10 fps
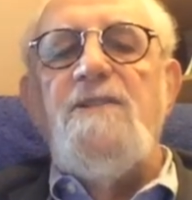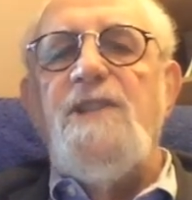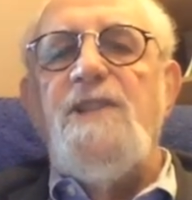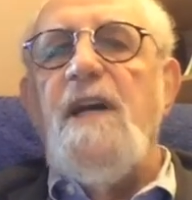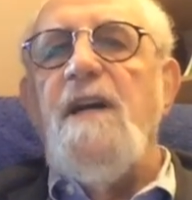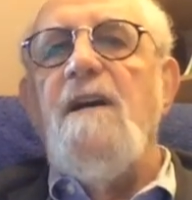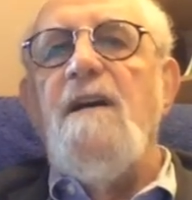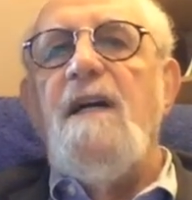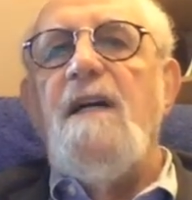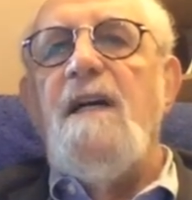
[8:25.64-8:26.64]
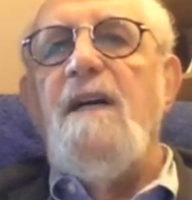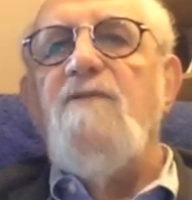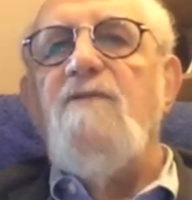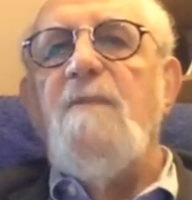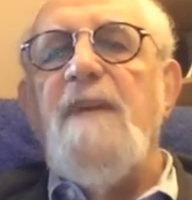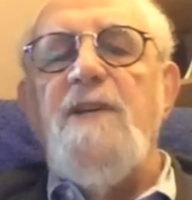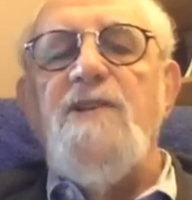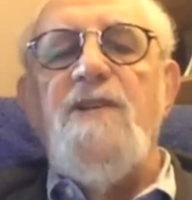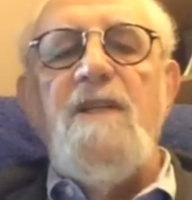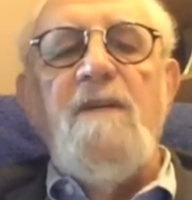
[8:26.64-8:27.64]
to share
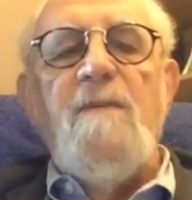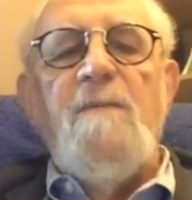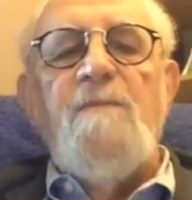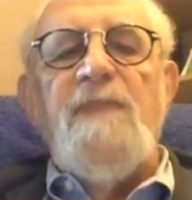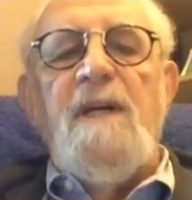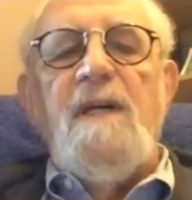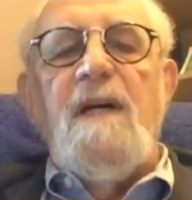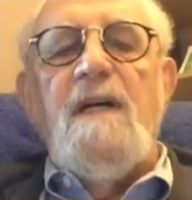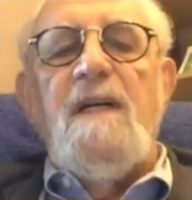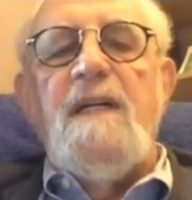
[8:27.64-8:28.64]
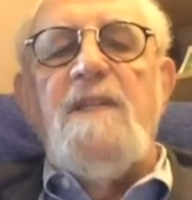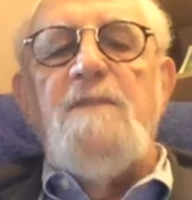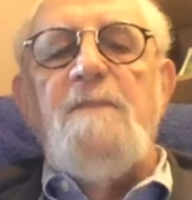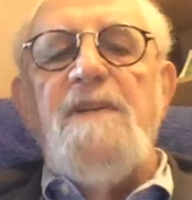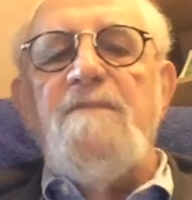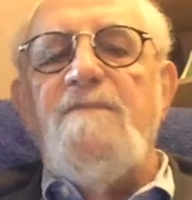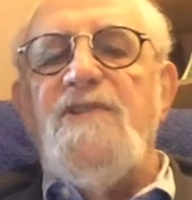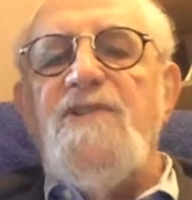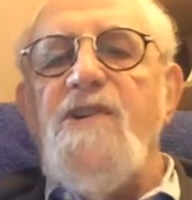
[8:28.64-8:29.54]
information. It's been